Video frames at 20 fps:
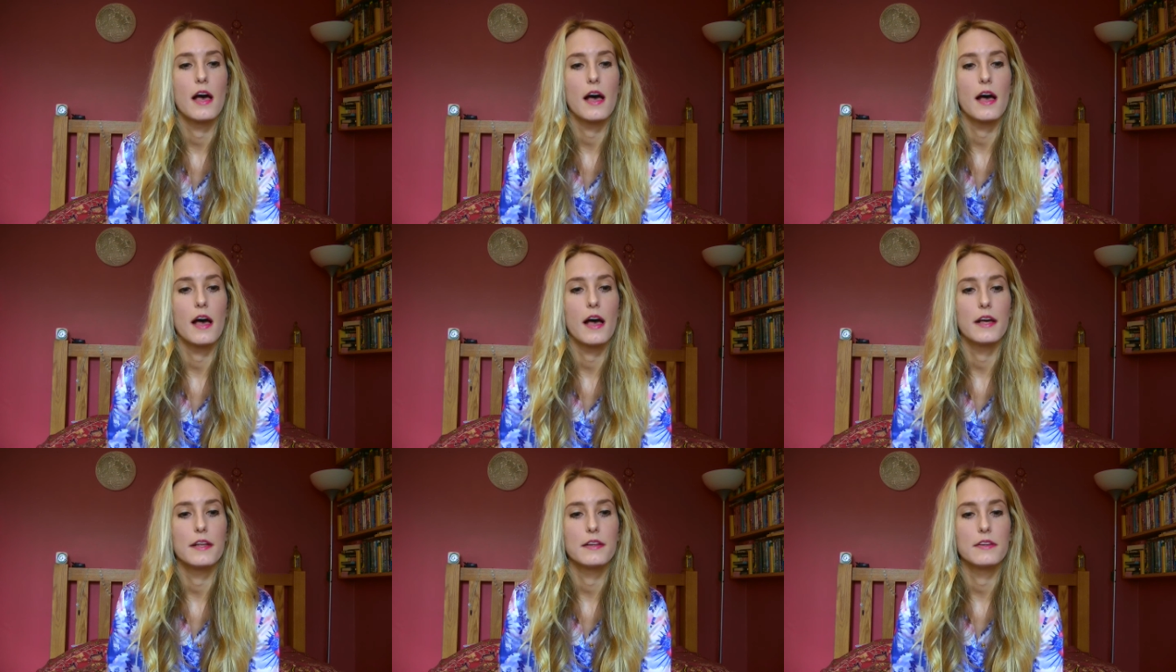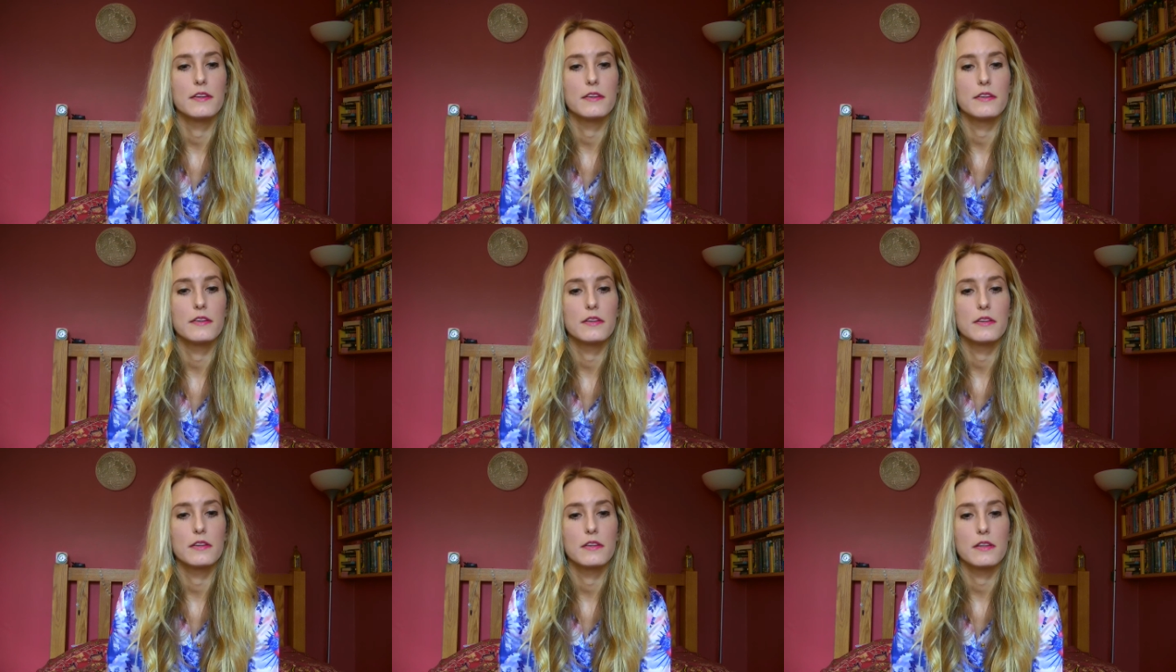
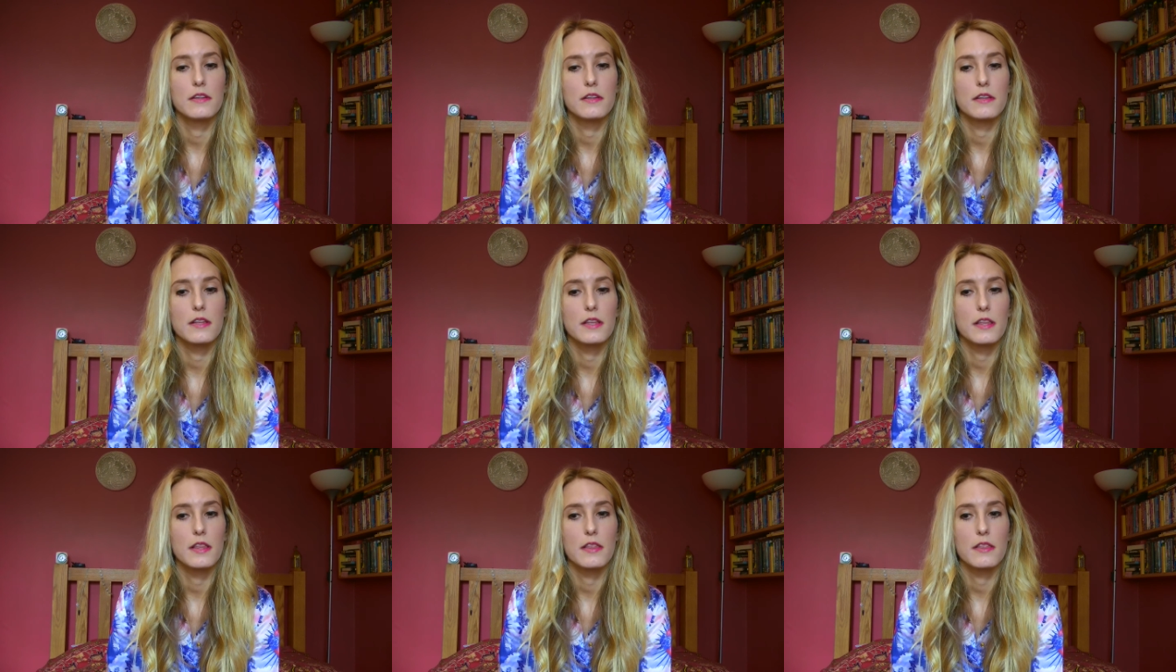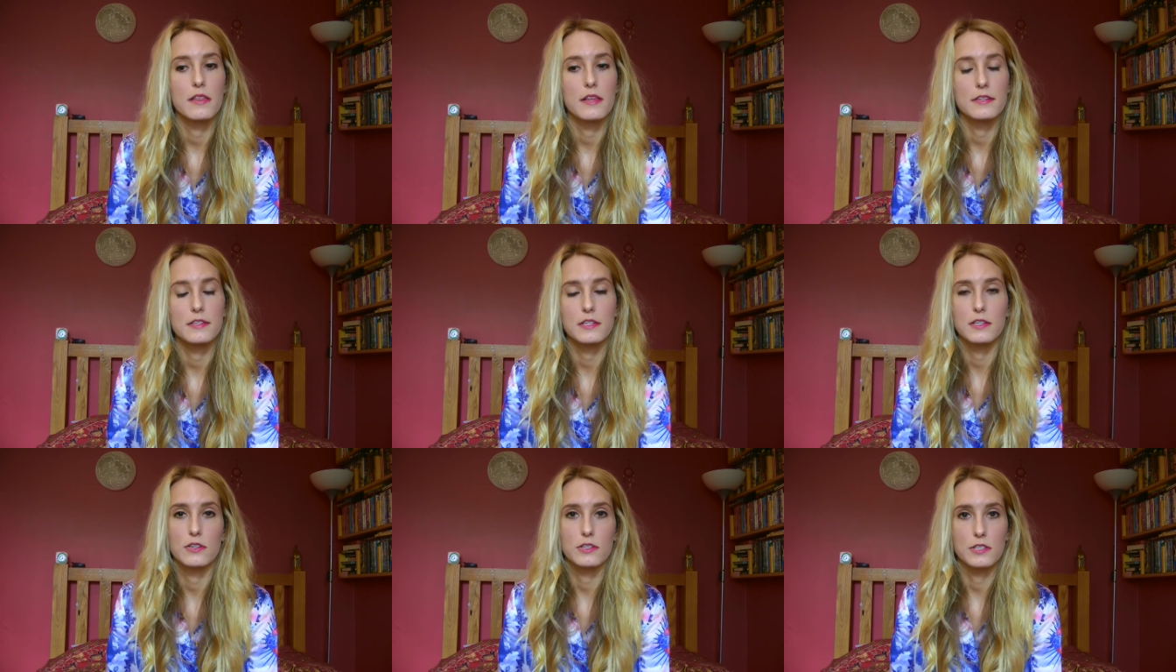and
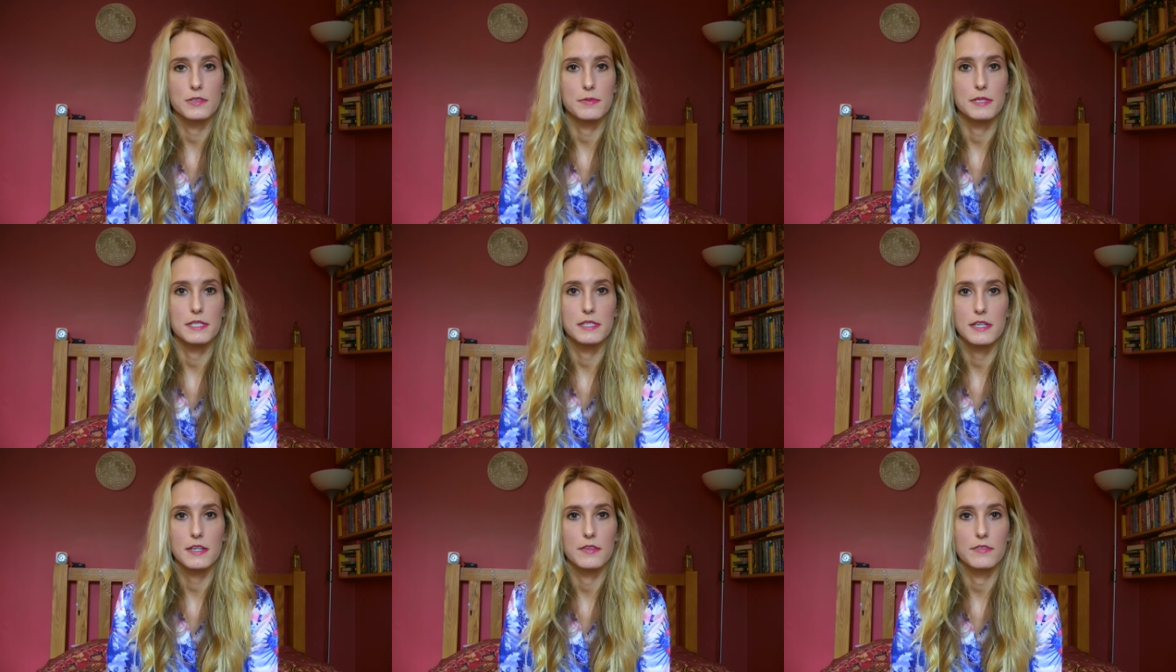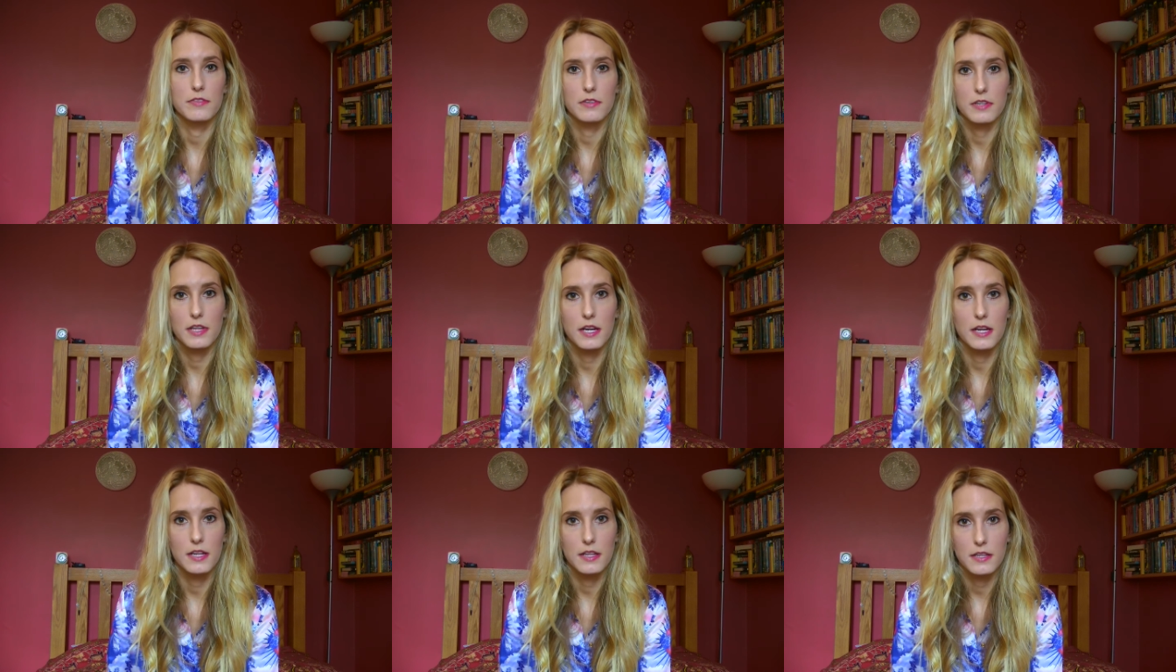there's a lot to be said for
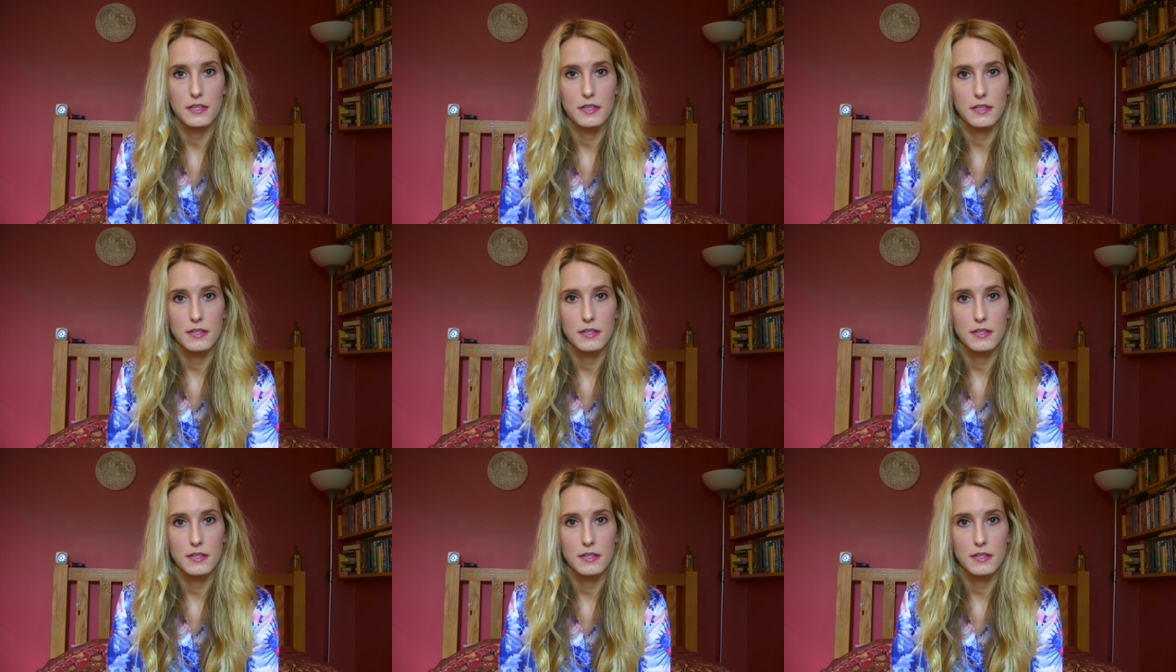that.